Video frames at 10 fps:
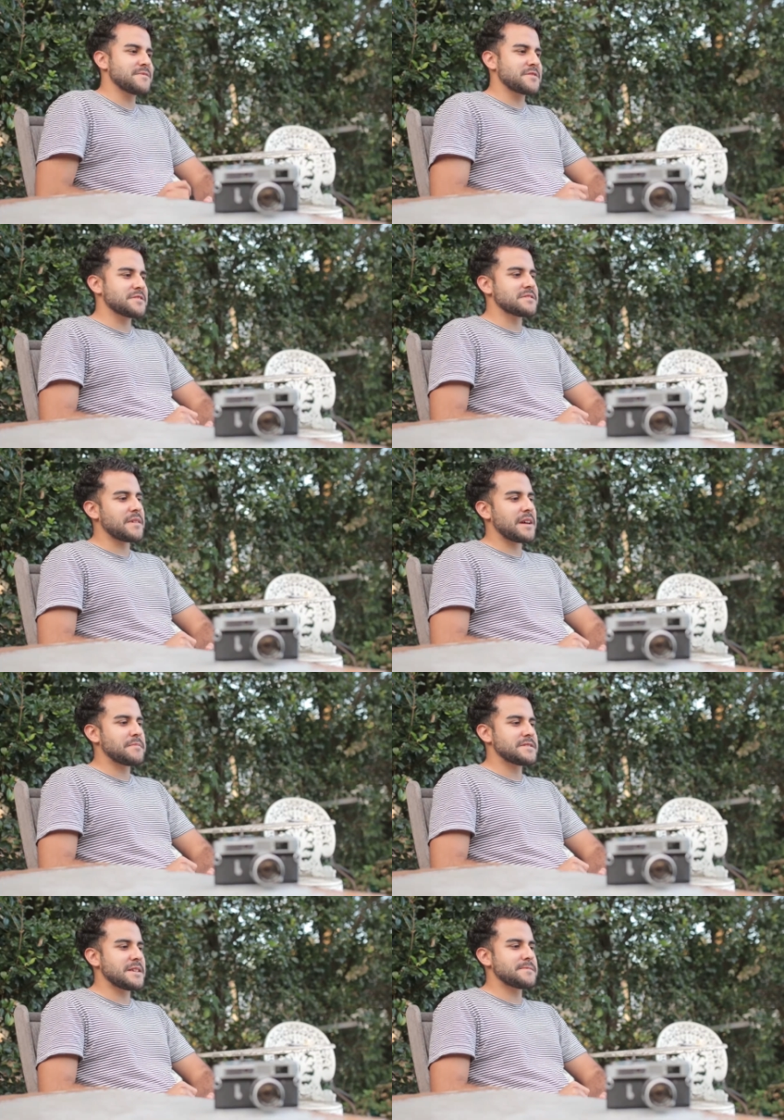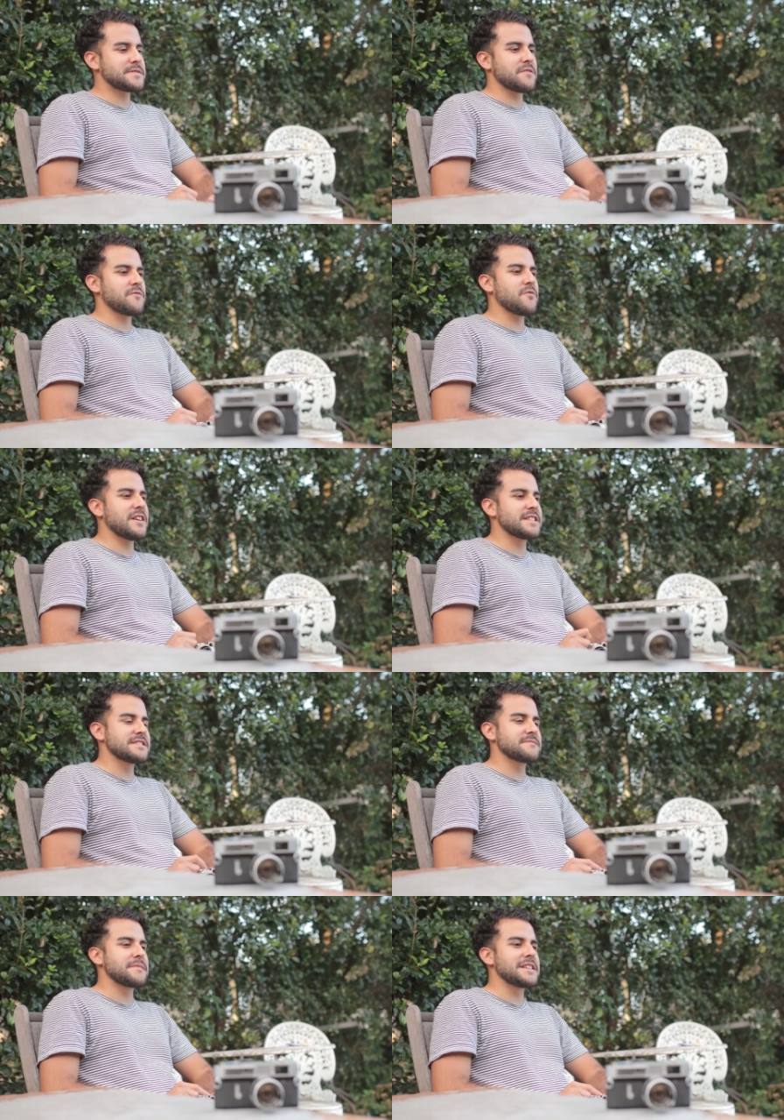because my perception of what
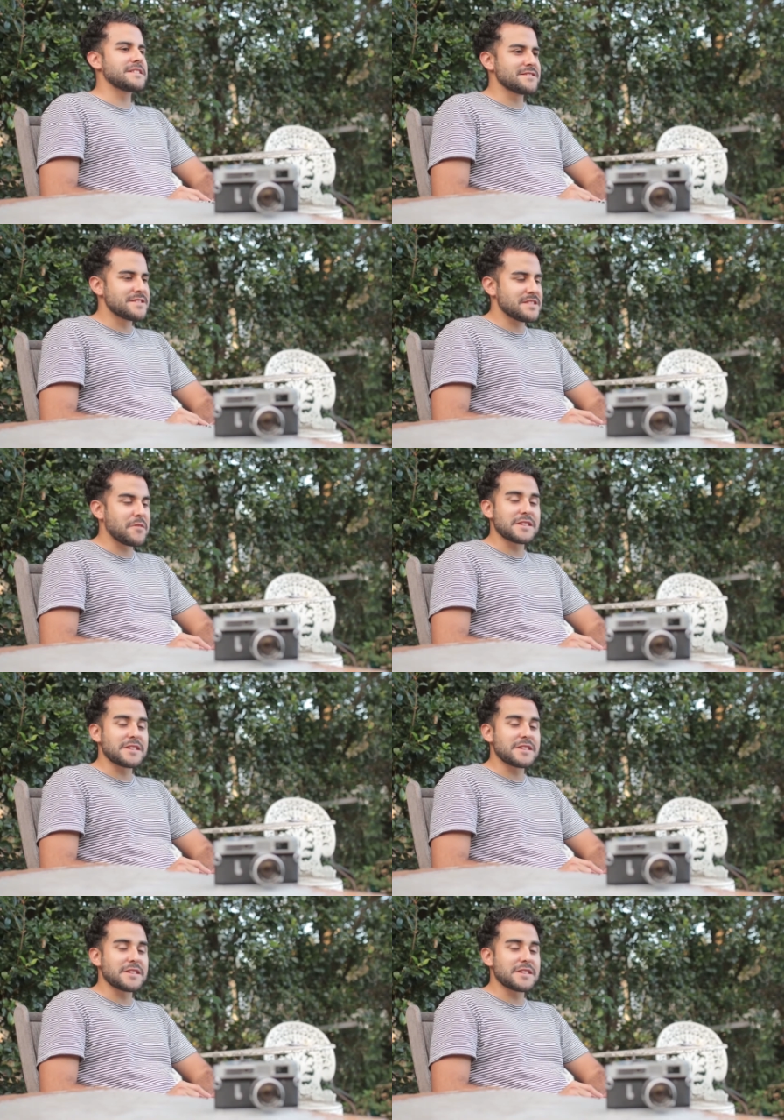is meters and